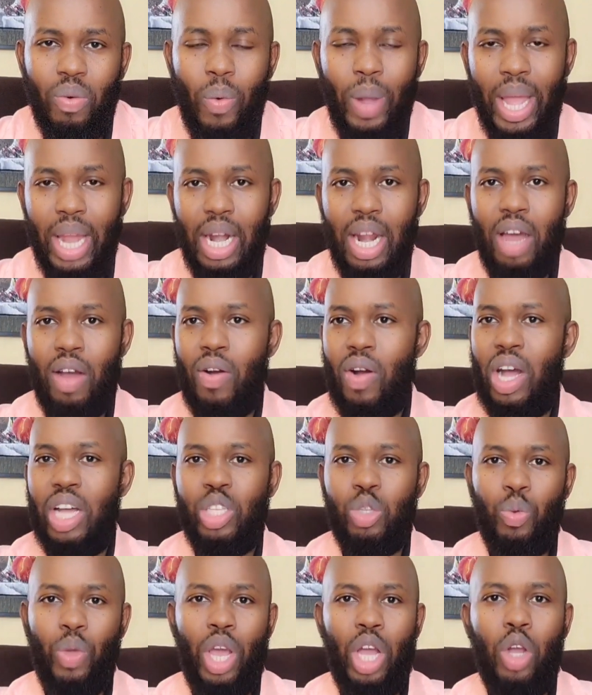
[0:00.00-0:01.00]
Where now,
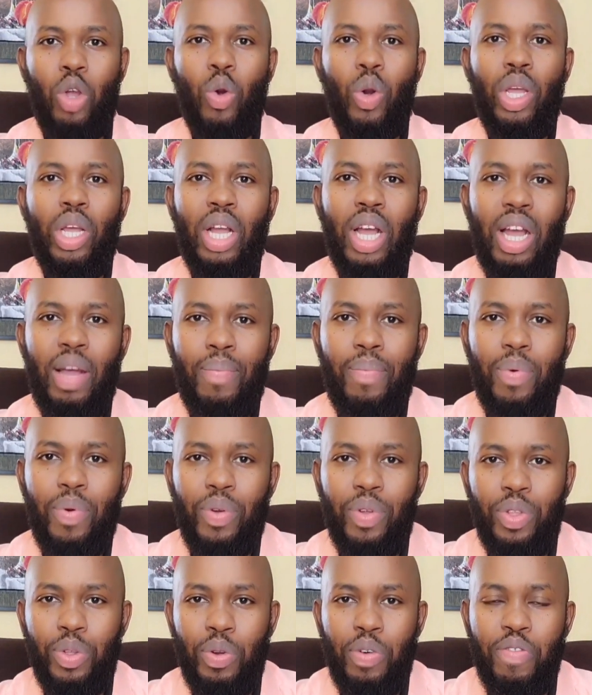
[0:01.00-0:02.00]
as we are growing up,
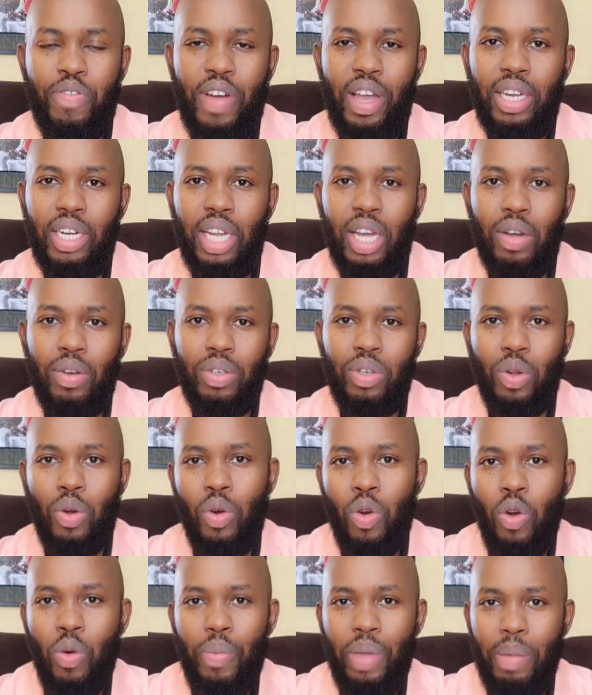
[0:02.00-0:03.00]
you'd find out,
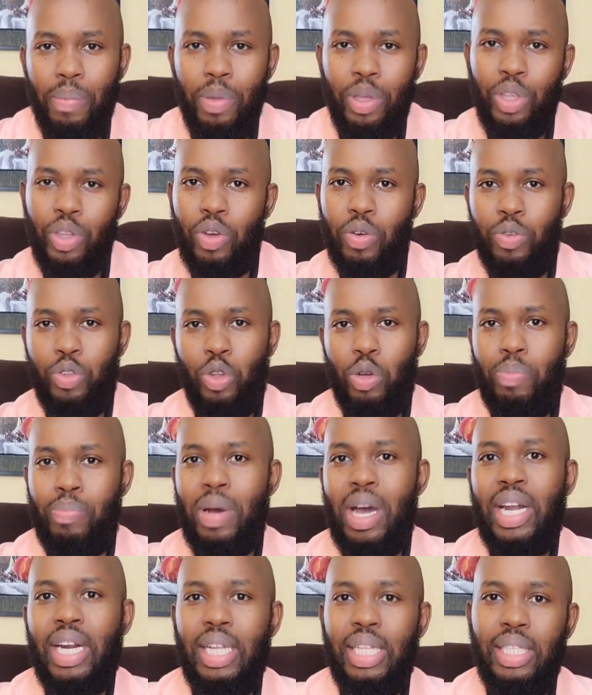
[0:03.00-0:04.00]
oh, maybe your
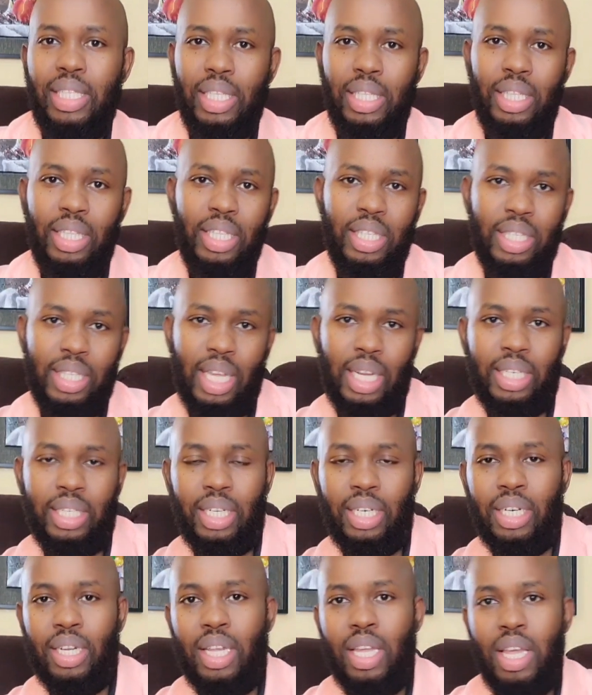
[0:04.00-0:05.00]
parents and this
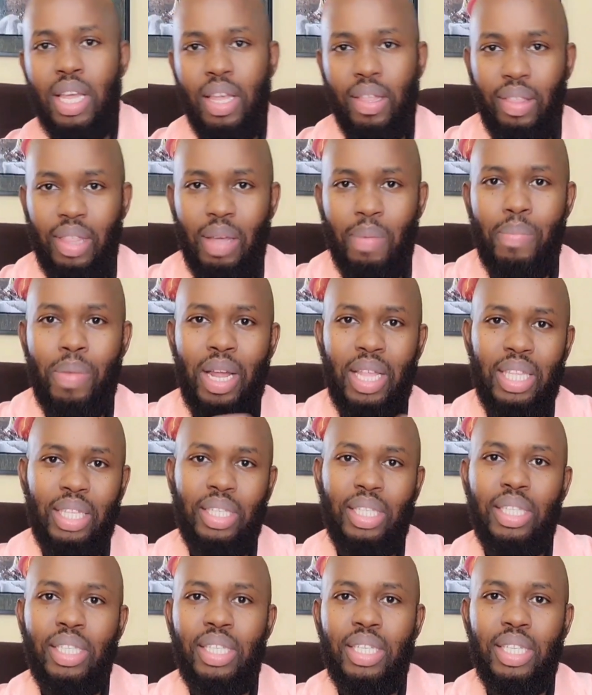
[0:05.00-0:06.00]
certain, their
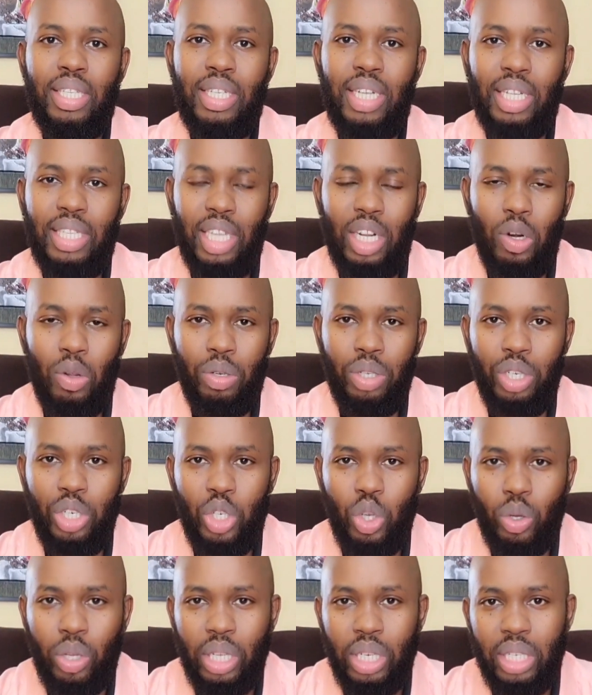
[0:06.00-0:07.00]
brothers and sisters are not
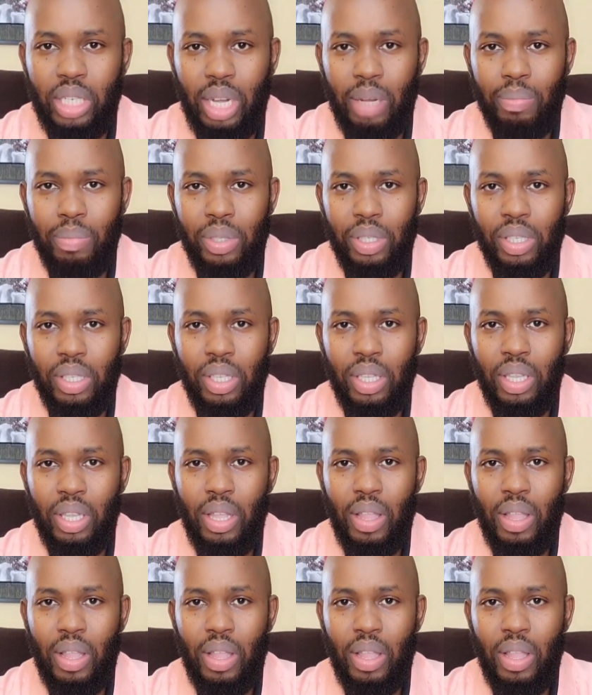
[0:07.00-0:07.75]
in talking terms.